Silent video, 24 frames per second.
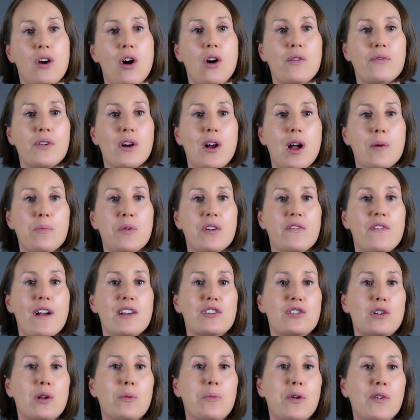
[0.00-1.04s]
overall
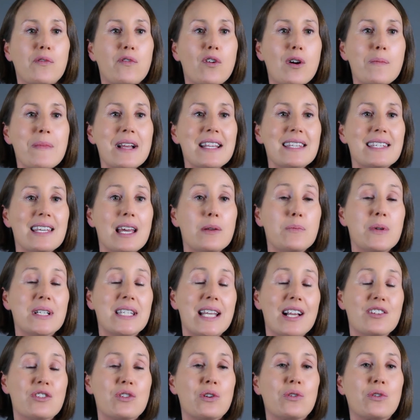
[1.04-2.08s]
professional performance, and
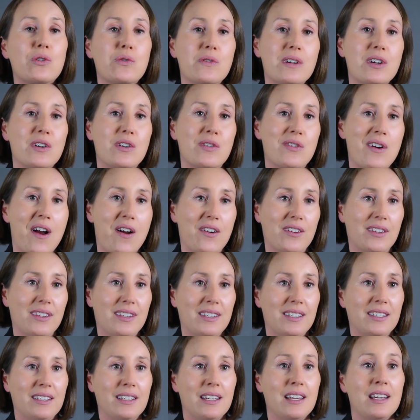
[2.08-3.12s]
potential career
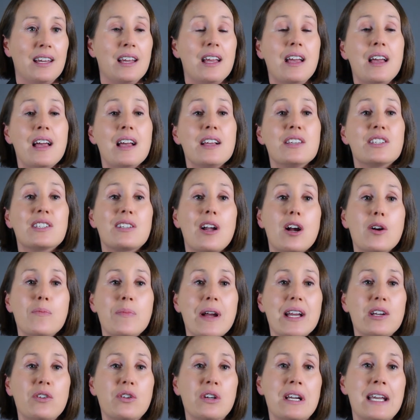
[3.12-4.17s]
growth. Start
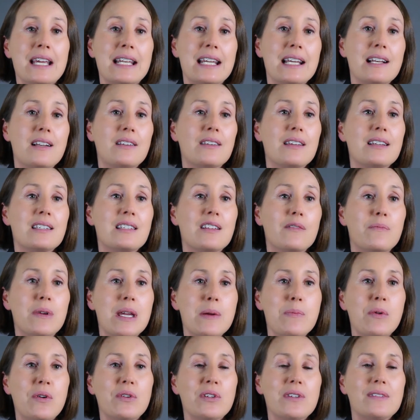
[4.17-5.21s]
by creating a list of
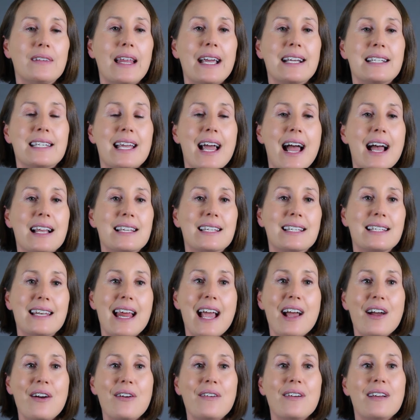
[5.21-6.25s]
people you'd like to ask
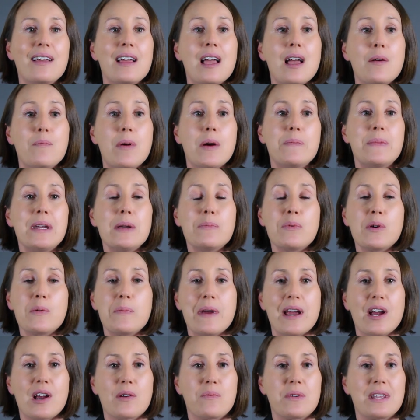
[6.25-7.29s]
now, but be
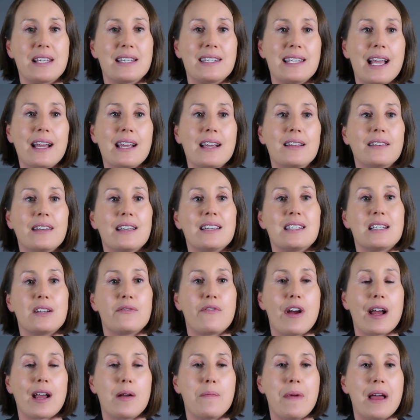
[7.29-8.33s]
prepared with a second list of
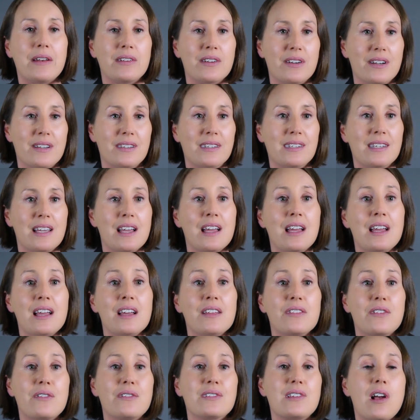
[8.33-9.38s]
recommenders.
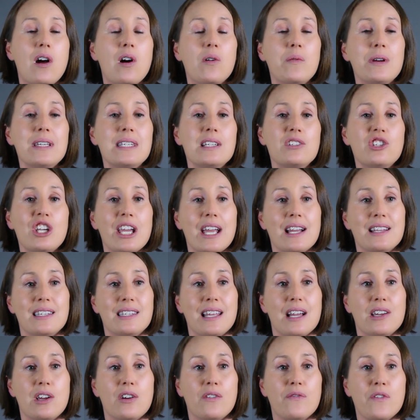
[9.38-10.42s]
There is always a chance
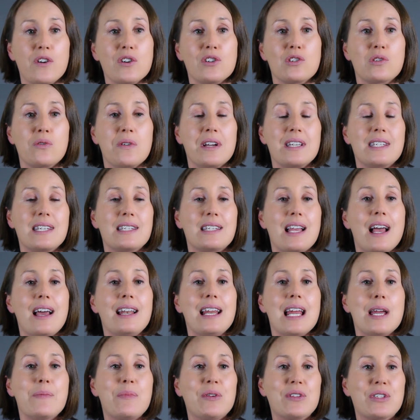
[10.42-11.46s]
that your first choice is
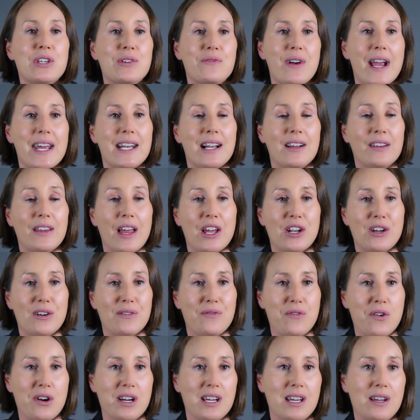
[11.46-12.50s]
unable to write a letter
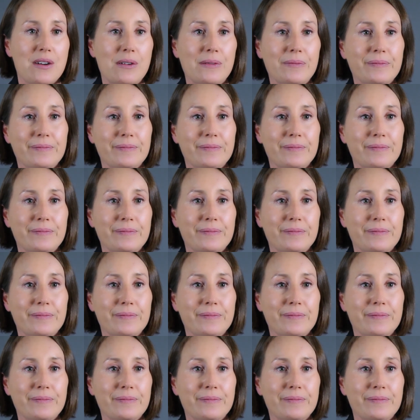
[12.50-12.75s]
for you.